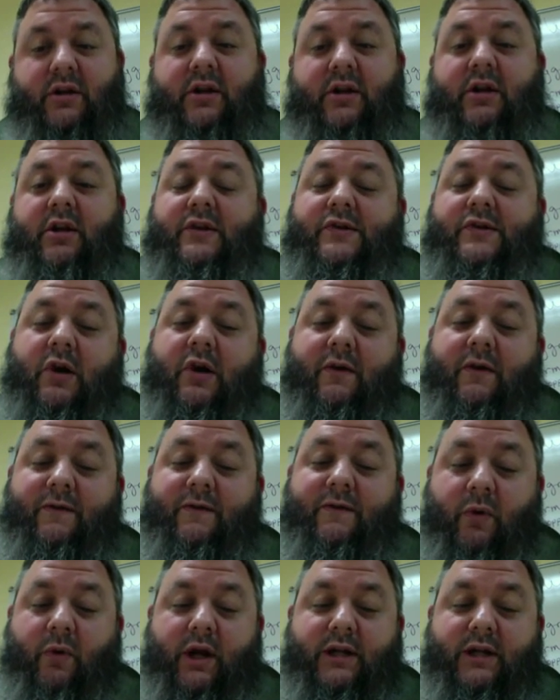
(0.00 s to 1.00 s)
So if you
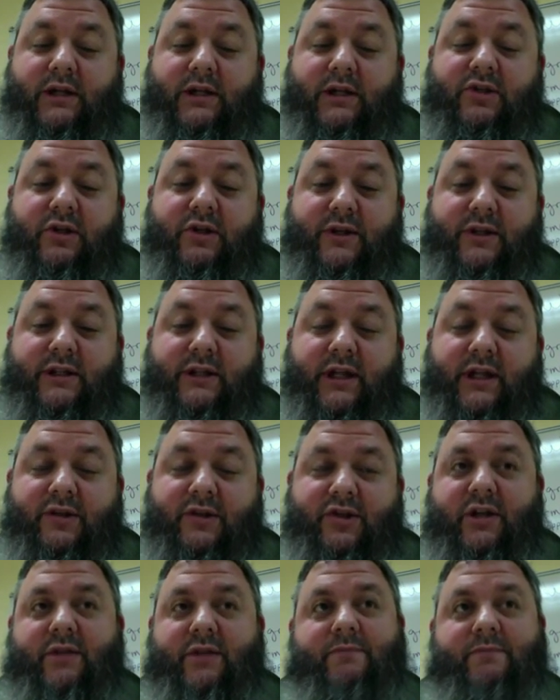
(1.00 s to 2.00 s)
want a digital
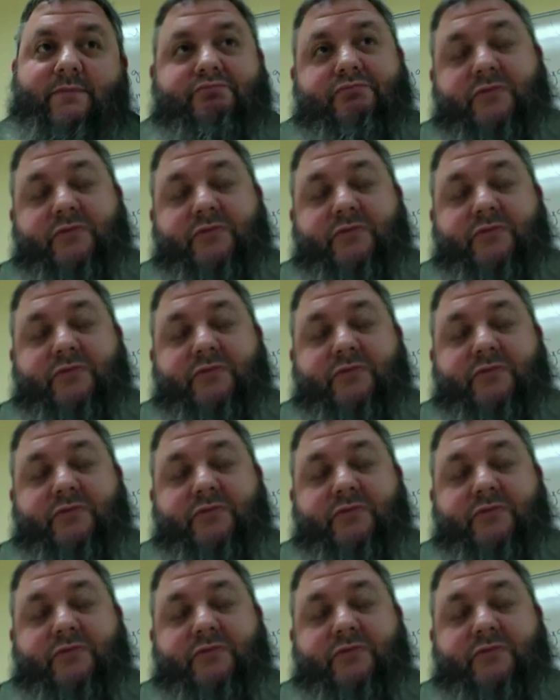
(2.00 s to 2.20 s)
discussion,